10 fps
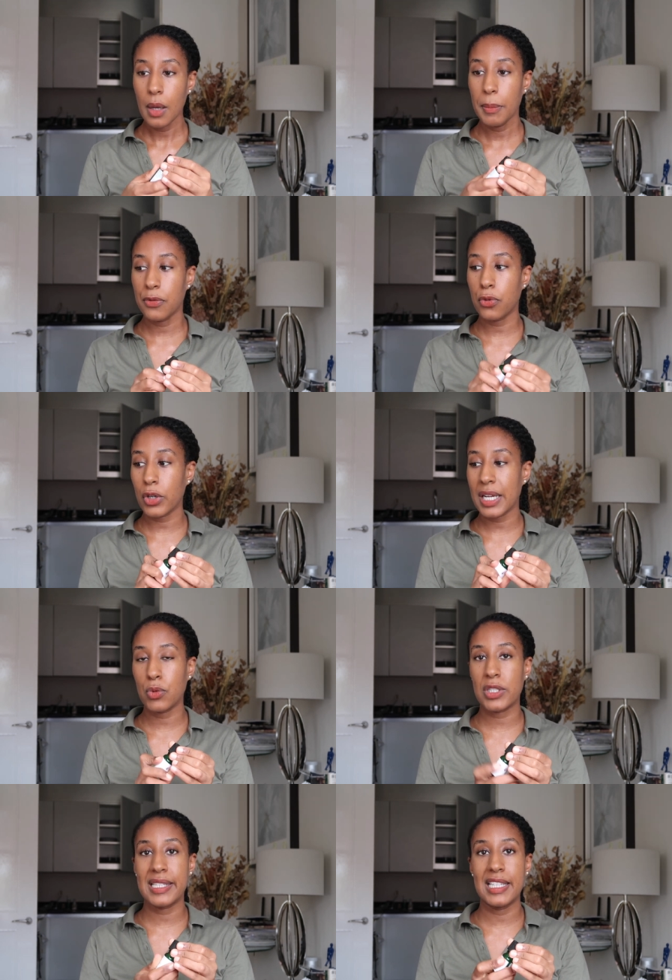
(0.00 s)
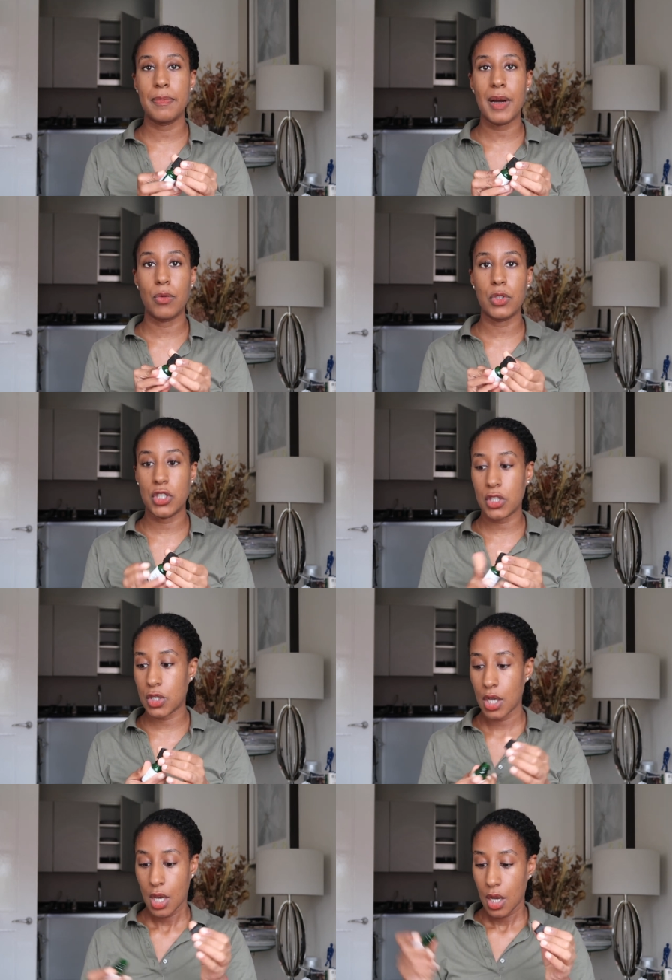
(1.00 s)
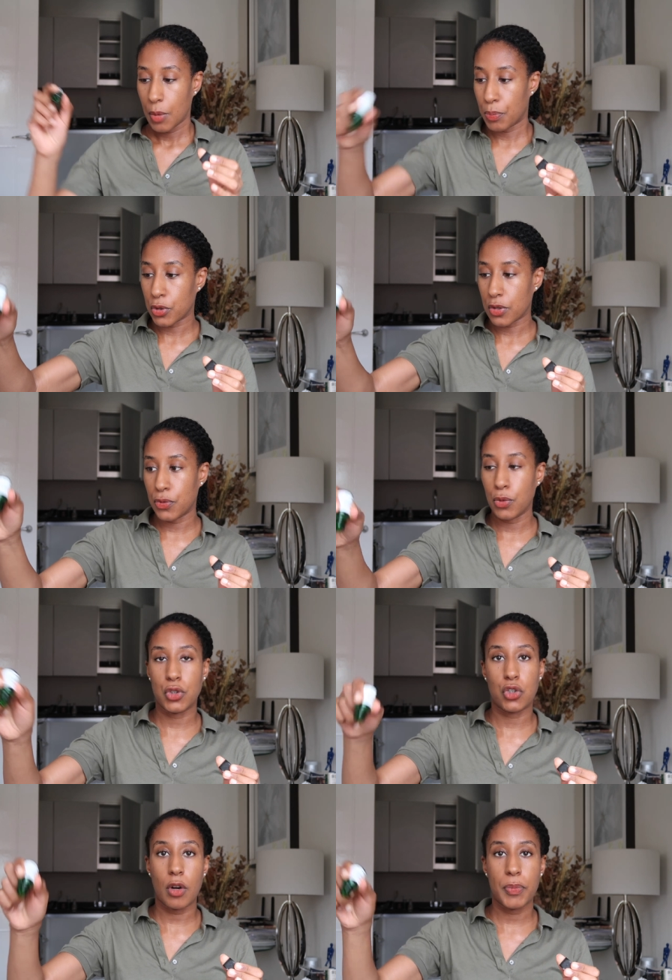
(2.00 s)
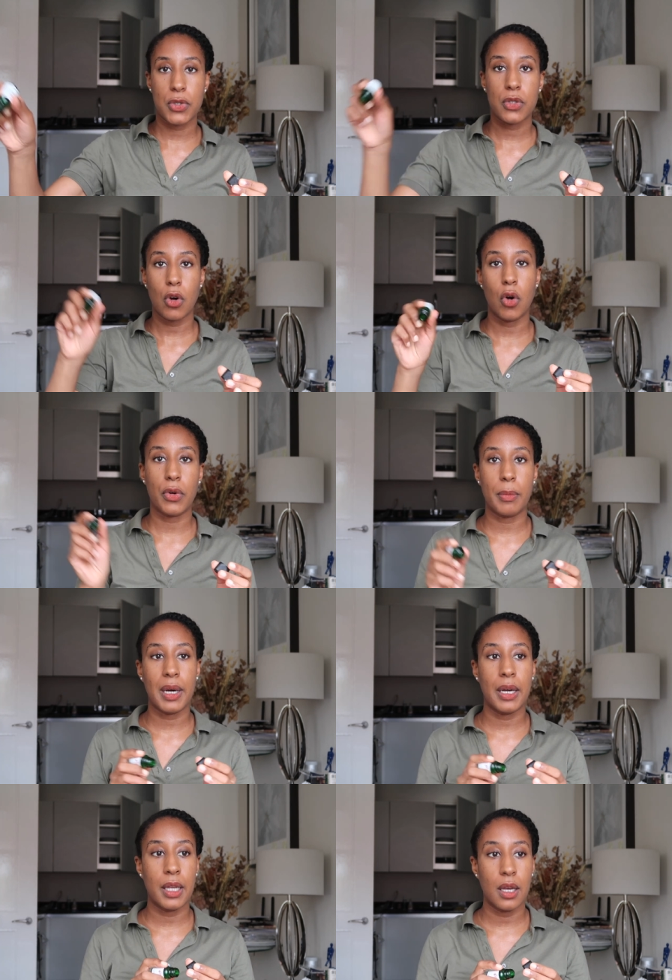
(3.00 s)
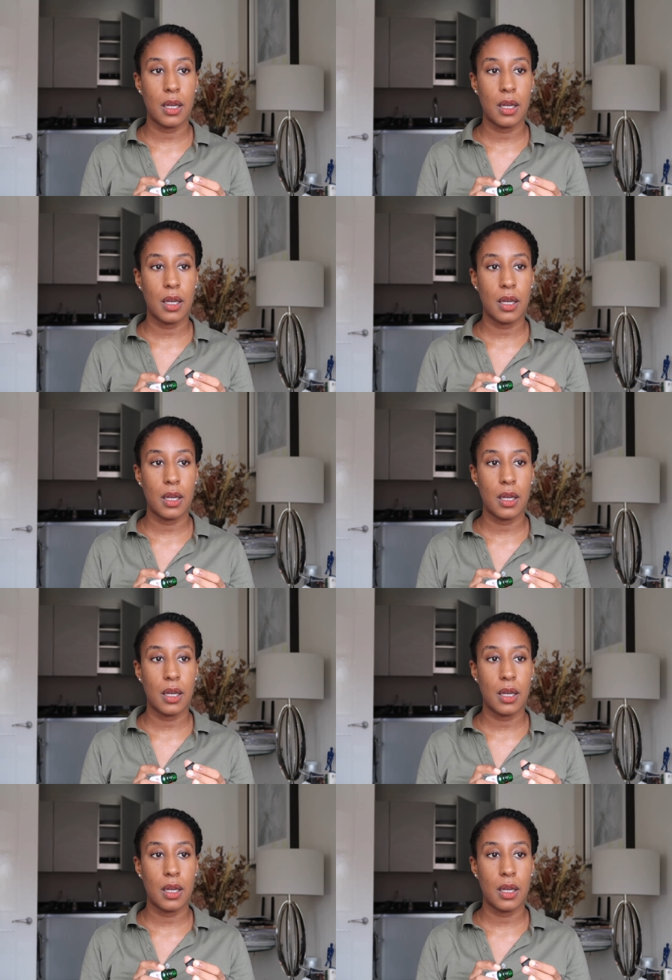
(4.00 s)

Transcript: before I would sleep, I would just put a few drops over my